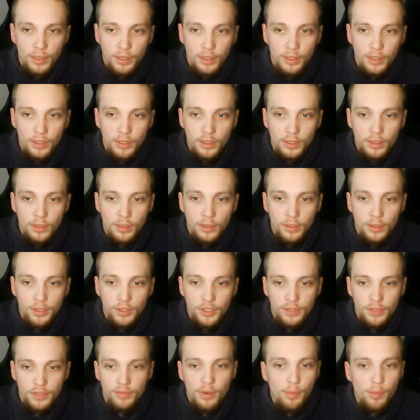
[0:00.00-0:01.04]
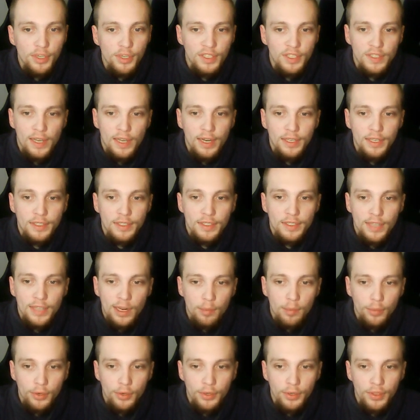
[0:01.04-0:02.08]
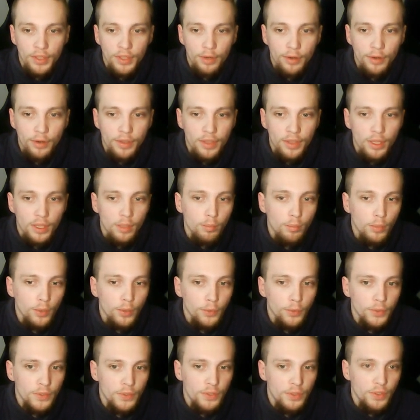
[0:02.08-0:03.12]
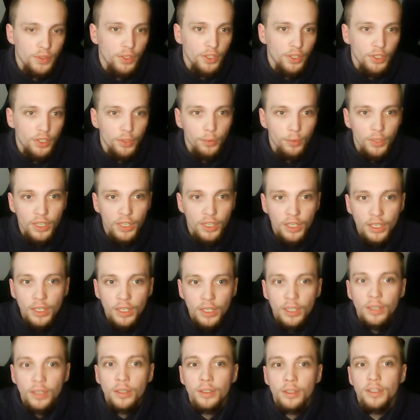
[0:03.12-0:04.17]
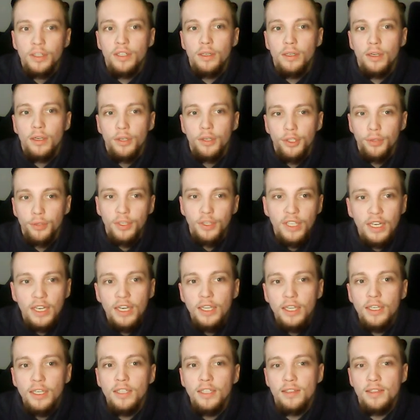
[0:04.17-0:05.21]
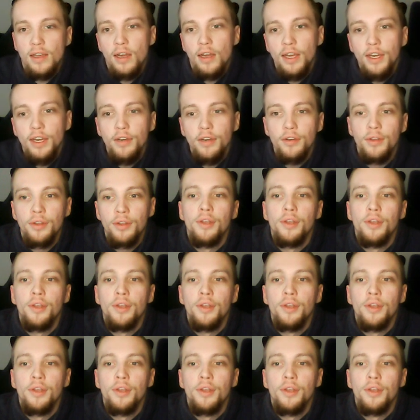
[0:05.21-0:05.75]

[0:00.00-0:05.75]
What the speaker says: Just from a design standpoint, they are the most uniquely designed